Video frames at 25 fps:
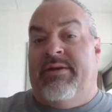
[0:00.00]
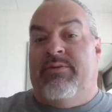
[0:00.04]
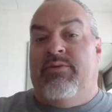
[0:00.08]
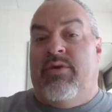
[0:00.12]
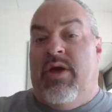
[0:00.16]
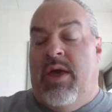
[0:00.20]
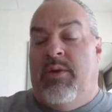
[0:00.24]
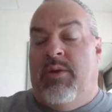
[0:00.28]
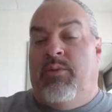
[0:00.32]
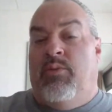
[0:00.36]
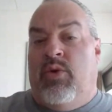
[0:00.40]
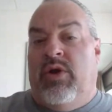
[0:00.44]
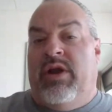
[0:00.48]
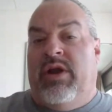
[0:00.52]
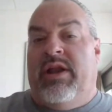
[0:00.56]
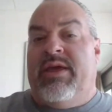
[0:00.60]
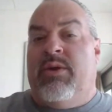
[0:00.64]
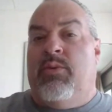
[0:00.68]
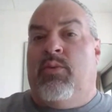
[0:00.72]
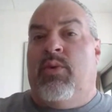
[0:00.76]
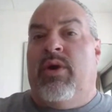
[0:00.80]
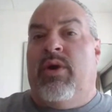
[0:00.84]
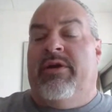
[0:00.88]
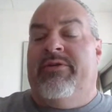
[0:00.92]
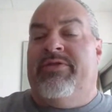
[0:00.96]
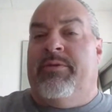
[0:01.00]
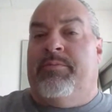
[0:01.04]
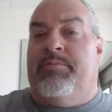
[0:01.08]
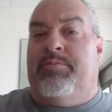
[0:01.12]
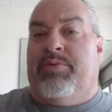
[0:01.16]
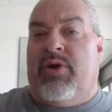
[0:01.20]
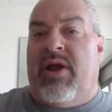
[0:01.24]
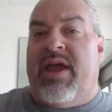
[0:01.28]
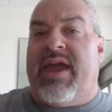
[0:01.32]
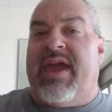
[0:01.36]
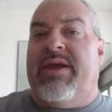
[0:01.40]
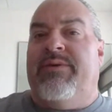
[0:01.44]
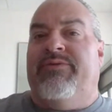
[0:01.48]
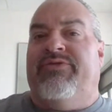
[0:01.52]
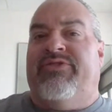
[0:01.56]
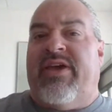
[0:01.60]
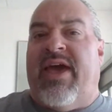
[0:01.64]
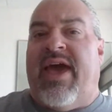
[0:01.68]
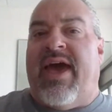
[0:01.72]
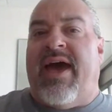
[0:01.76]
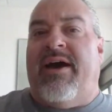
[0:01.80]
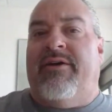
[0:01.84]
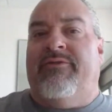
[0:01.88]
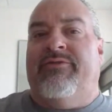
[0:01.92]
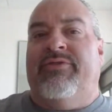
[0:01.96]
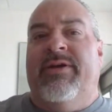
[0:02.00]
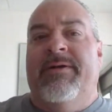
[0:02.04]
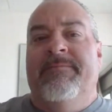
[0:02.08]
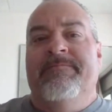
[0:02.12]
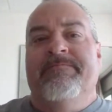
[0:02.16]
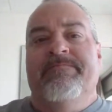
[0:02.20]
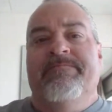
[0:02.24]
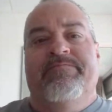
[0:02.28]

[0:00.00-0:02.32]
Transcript: And really where the Braves have,